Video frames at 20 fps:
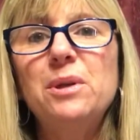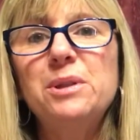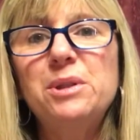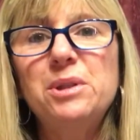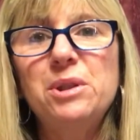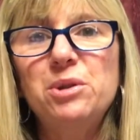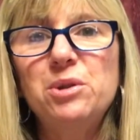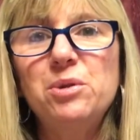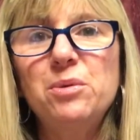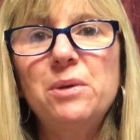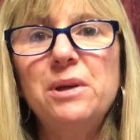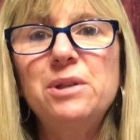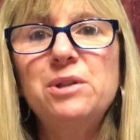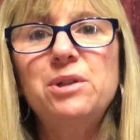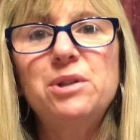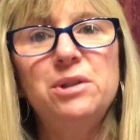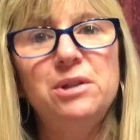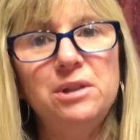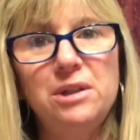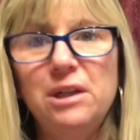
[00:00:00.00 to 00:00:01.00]
a
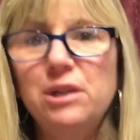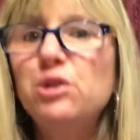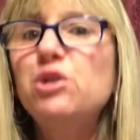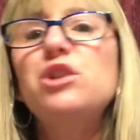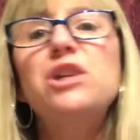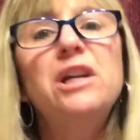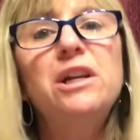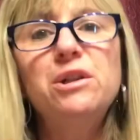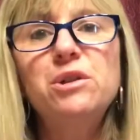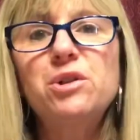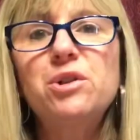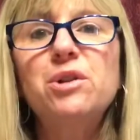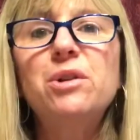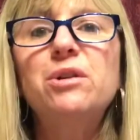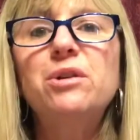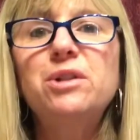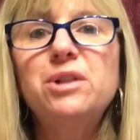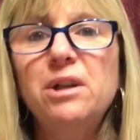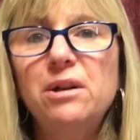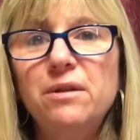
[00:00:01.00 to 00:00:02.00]
situation and change
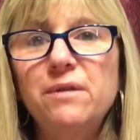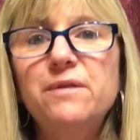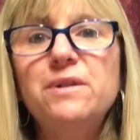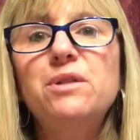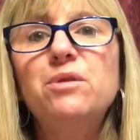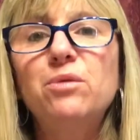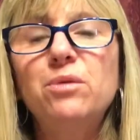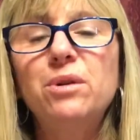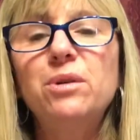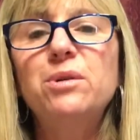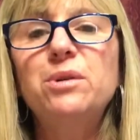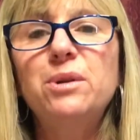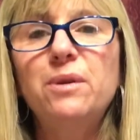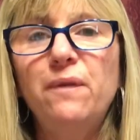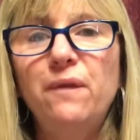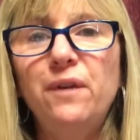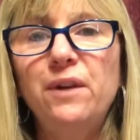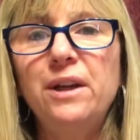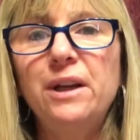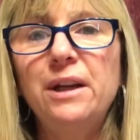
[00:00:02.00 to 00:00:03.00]
themselves in order to
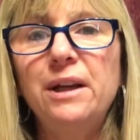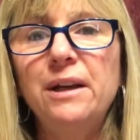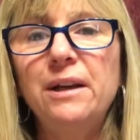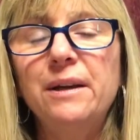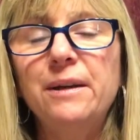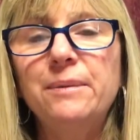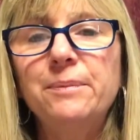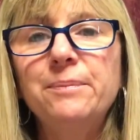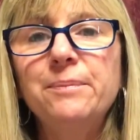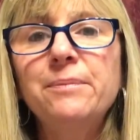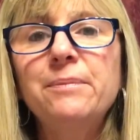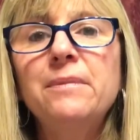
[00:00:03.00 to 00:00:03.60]
fit in.